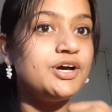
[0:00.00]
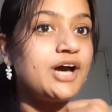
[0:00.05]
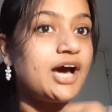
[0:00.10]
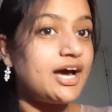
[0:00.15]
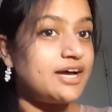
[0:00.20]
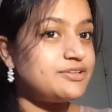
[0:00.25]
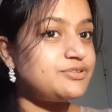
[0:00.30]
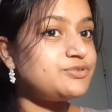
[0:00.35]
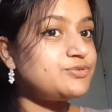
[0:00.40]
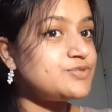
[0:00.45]

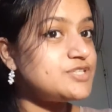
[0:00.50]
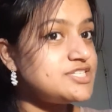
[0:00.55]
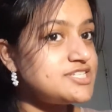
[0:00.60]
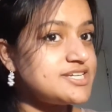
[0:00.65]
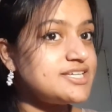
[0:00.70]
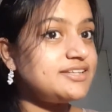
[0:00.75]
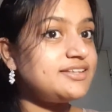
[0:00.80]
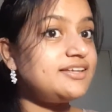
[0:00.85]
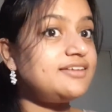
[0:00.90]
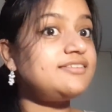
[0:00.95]
are
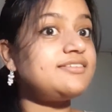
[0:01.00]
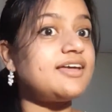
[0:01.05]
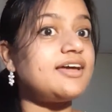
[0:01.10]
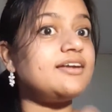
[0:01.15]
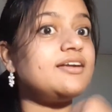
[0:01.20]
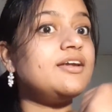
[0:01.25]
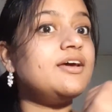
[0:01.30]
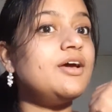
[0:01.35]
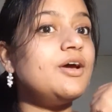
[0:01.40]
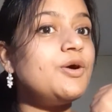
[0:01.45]
switching this
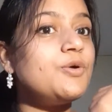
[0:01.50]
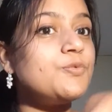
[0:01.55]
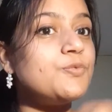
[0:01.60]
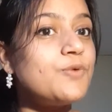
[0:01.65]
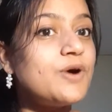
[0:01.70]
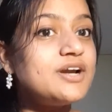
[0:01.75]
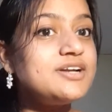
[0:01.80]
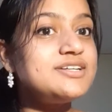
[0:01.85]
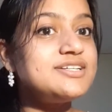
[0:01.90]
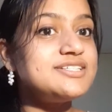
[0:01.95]
and
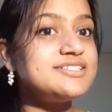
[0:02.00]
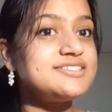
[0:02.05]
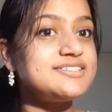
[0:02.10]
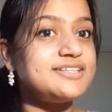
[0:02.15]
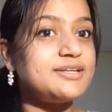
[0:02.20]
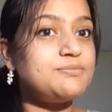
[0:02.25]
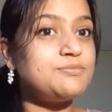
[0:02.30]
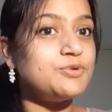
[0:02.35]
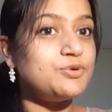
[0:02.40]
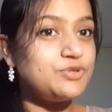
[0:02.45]
what is
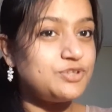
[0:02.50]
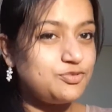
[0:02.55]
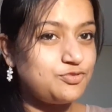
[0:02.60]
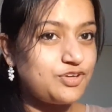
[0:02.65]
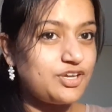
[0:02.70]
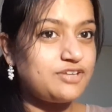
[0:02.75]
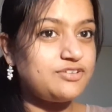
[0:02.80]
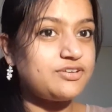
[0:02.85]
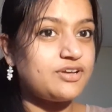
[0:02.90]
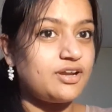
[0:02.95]
the
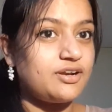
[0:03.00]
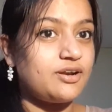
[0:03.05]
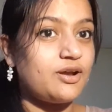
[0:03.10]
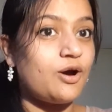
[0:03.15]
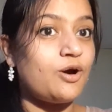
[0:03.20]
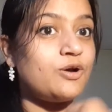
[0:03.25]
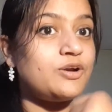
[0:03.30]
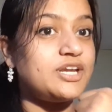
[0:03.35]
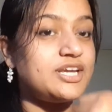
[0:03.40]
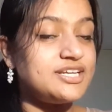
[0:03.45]
motivation
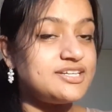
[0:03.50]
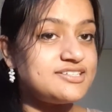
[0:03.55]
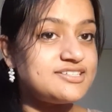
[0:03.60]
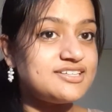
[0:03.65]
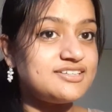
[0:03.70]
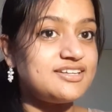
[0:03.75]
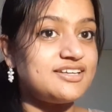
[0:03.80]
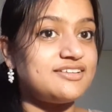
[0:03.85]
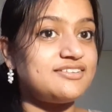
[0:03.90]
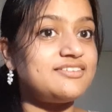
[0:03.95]
or
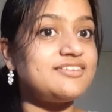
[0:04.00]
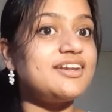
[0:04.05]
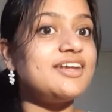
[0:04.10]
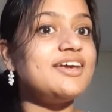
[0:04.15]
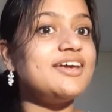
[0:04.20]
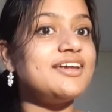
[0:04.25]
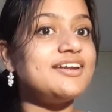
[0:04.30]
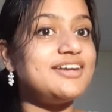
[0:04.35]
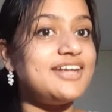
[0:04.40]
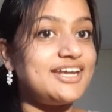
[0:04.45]
interest
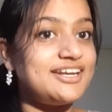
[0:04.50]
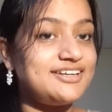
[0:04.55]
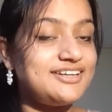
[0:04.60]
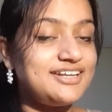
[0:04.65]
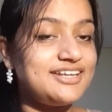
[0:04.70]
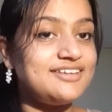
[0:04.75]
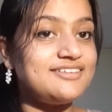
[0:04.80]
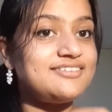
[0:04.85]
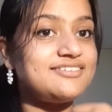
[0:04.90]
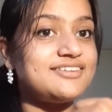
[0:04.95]
that
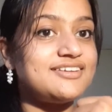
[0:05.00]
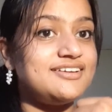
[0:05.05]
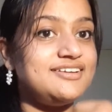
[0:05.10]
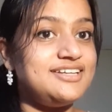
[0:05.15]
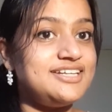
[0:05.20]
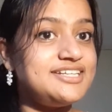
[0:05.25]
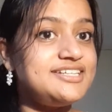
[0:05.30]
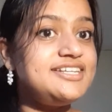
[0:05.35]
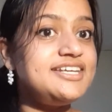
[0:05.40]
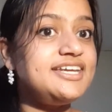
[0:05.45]
is
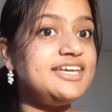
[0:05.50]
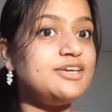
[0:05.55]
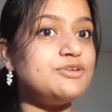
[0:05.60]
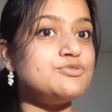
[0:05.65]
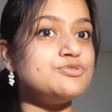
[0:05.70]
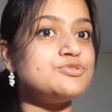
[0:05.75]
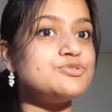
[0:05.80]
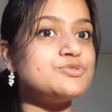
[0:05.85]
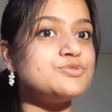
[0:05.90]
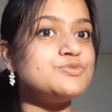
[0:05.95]
leading
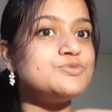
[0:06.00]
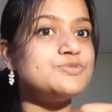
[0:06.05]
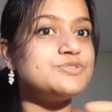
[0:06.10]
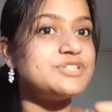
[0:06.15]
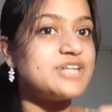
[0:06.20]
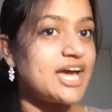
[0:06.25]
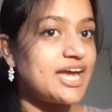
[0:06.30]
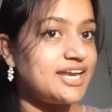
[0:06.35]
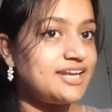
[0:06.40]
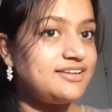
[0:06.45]
you to
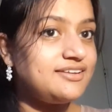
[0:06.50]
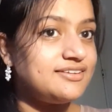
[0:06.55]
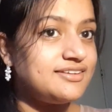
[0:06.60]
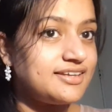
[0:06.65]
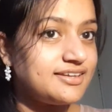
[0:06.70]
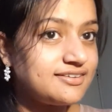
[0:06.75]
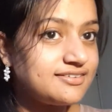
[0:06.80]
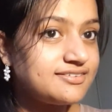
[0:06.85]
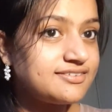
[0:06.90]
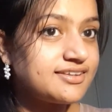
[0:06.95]
write
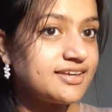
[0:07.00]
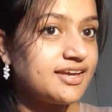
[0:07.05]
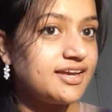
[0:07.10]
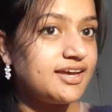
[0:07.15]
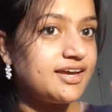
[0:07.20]
this